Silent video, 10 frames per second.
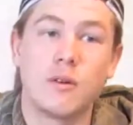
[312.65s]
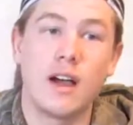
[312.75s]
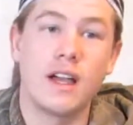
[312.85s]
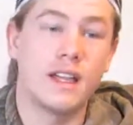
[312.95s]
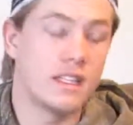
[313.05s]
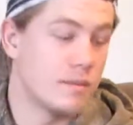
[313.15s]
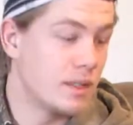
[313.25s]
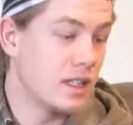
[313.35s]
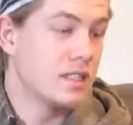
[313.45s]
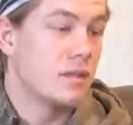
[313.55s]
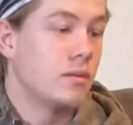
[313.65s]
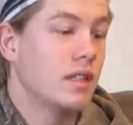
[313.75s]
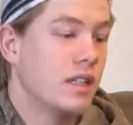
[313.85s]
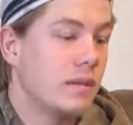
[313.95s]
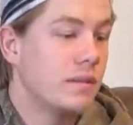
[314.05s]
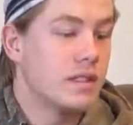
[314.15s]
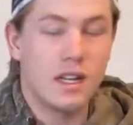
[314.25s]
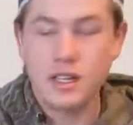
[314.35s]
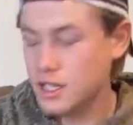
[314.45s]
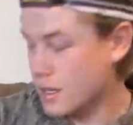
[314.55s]
why is because it will heat up this
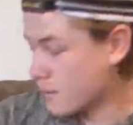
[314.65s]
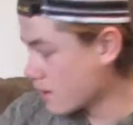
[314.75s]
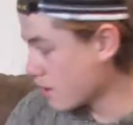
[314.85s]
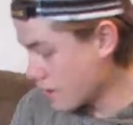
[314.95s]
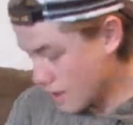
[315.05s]
air chamber